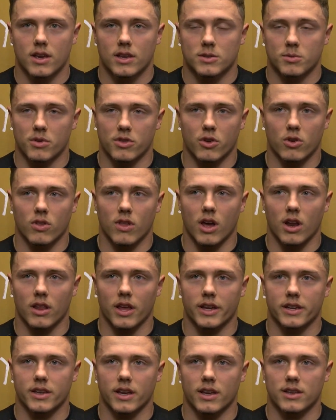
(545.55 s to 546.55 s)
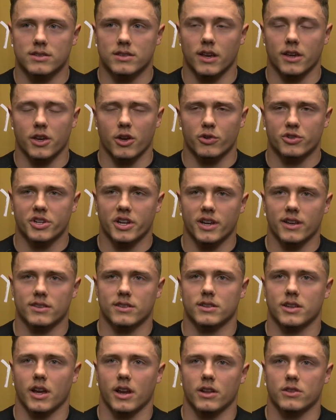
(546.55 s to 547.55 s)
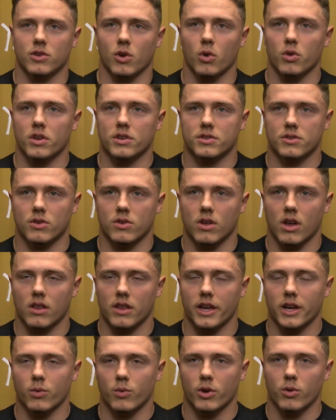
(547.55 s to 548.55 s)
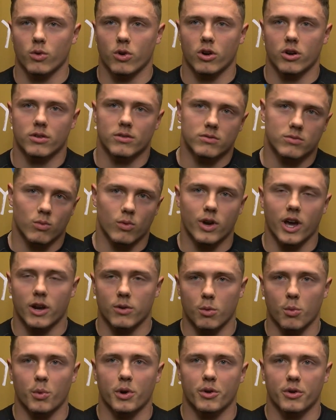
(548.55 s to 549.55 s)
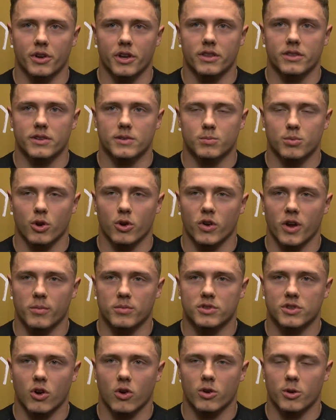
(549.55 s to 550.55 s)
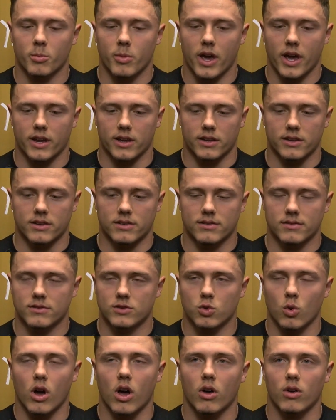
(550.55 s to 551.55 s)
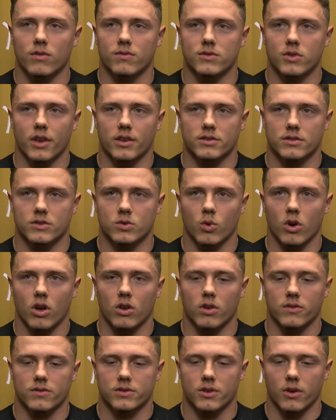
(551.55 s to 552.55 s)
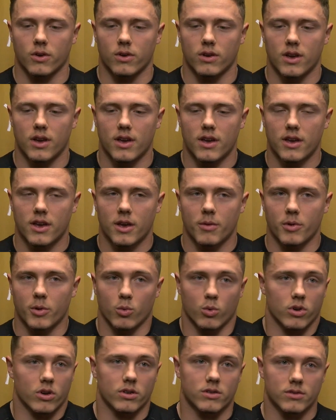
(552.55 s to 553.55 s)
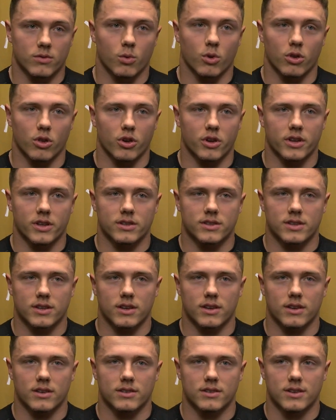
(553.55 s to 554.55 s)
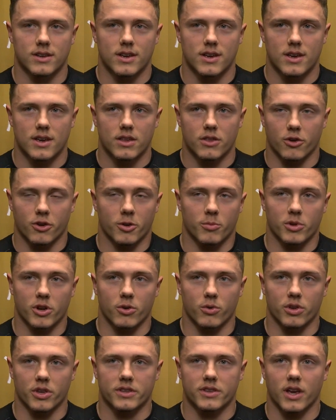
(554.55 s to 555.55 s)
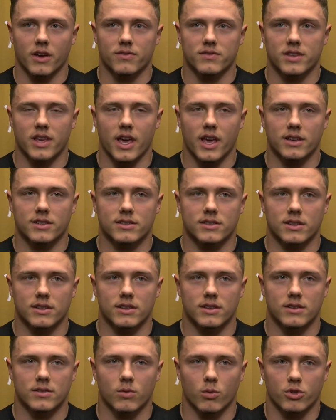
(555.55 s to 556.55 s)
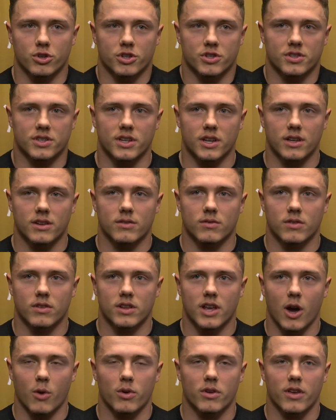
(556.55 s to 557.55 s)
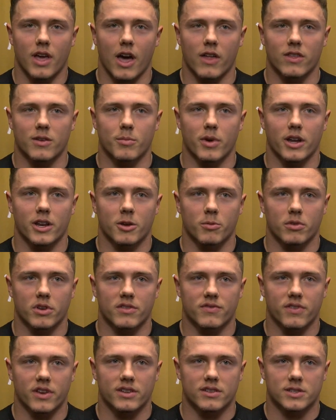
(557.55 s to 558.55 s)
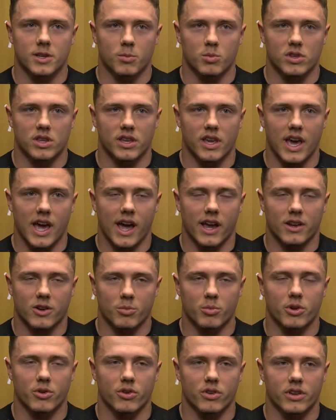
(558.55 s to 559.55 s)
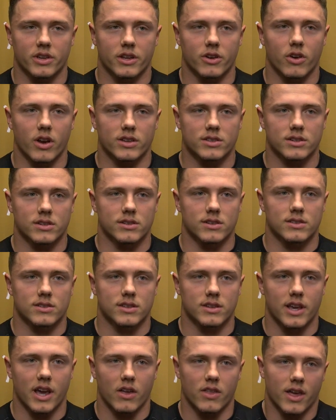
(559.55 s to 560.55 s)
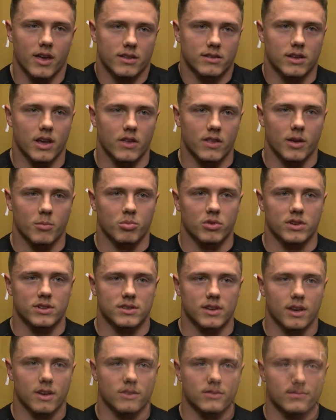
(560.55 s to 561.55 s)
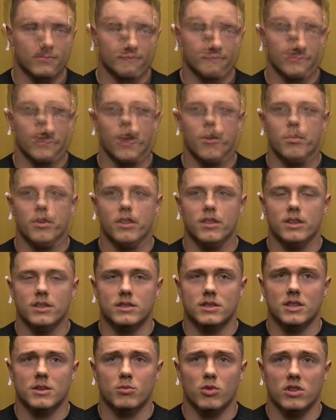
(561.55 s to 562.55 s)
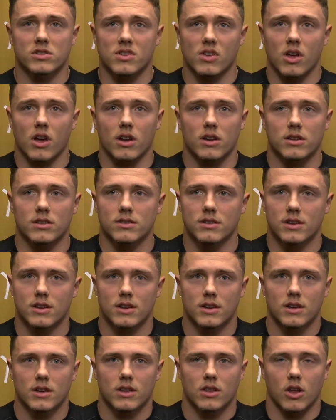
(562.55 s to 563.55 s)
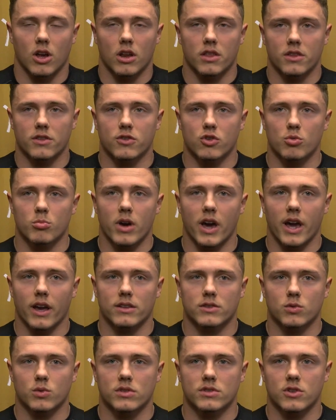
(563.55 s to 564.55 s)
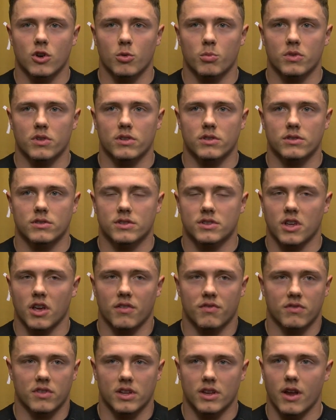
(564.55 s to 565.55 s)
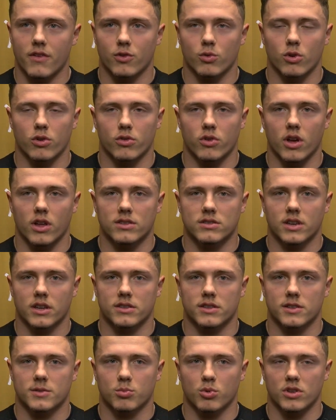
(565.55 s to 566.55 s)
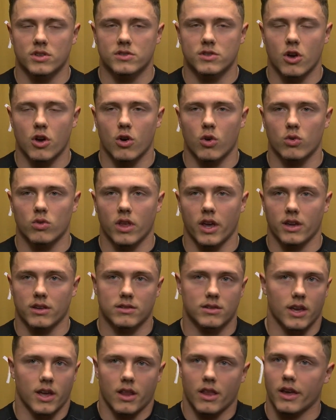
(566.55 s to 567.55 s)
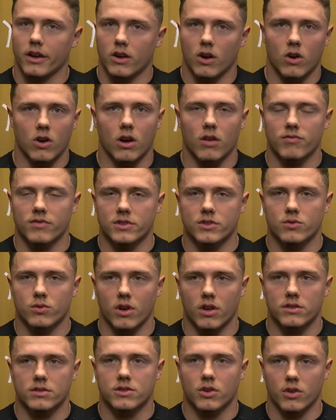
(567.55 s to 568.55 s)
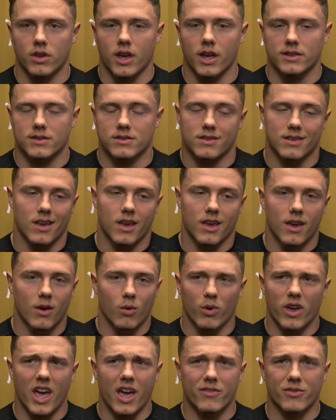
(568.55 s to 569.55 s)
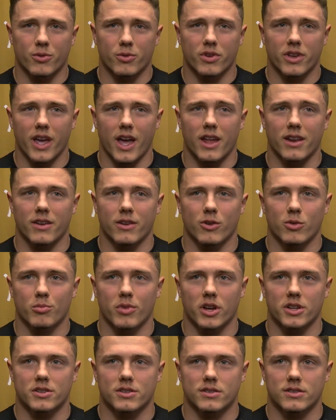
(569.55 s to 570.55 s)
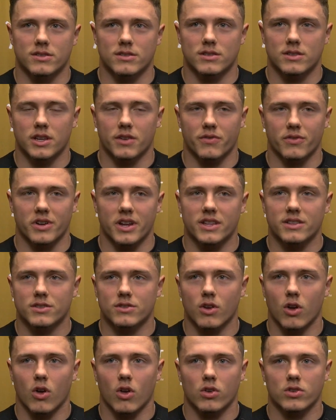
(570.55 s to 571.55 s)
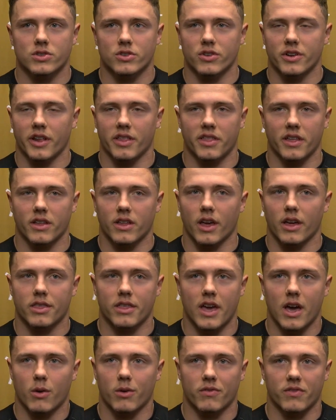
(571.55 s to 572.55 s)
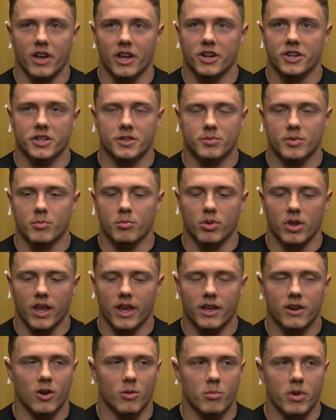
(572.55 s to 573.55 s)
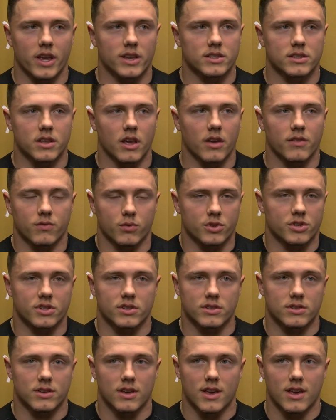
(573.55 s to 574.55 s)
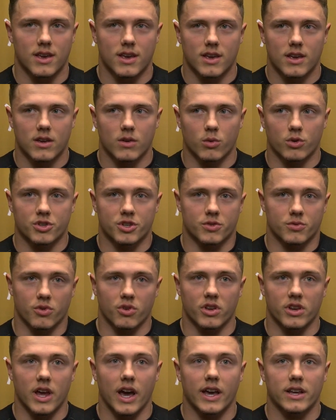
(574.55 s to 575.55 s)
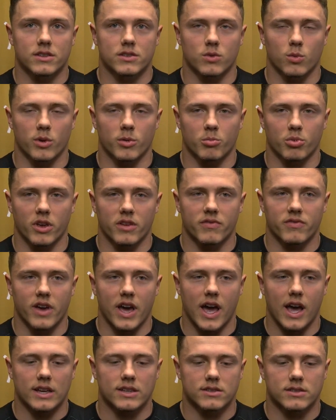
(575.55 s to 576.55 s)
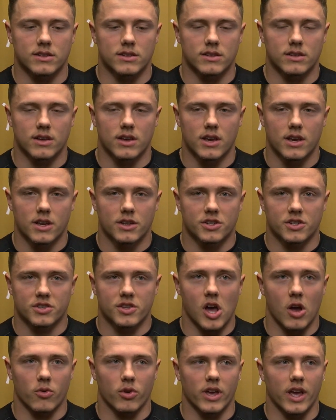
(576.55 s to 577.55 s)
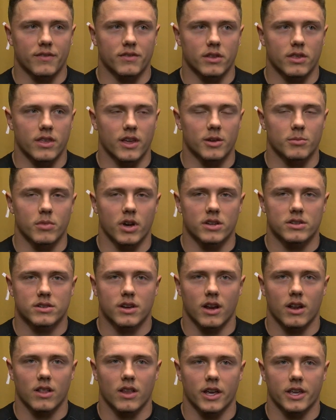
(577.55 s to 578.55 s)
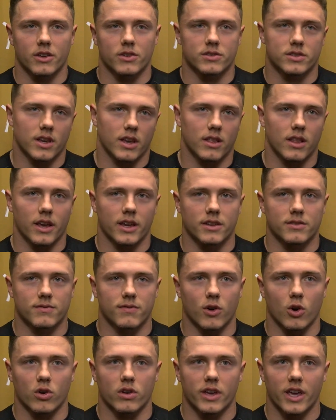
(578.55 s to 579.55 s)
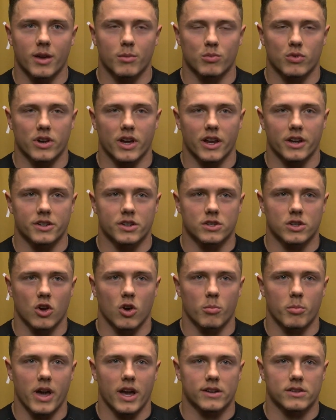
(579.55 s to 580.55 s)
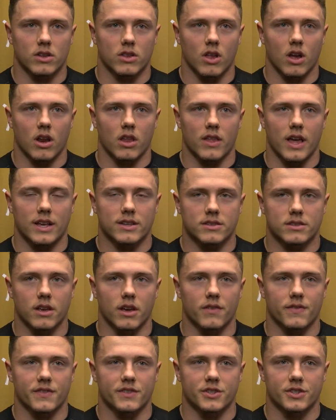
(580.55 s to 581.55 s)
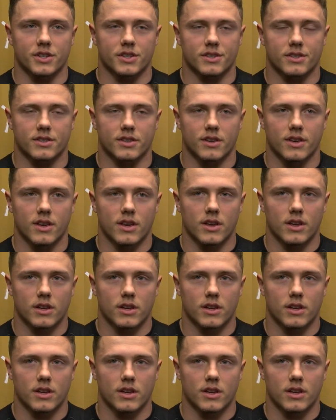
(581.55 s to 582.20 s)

So, I mean, they're a lot like us. Like Coach Higgins has kind of told us, they're a lot like we were kind of when we were getting this program started back in 2012. So, I mean, we're looking to they're going to be a really tough test, and we're just seeing how the MIAA faces up with the GAC, and it'll be really interesting to see how that plays out. Oh, yeah. I mean, this team runs a lot of the two-back, twins-open stuff that everyone runs, like the split zone, like kind of like our offense runs. So, yeah, we haven't really had to do much different installs or anything like that. We've kind of just been playing our base stuff, which is really nice, so we can play fast and just not really have to think much, kind of like you said, like in fall camp, we're kind of just going back to a lot of that stuff and just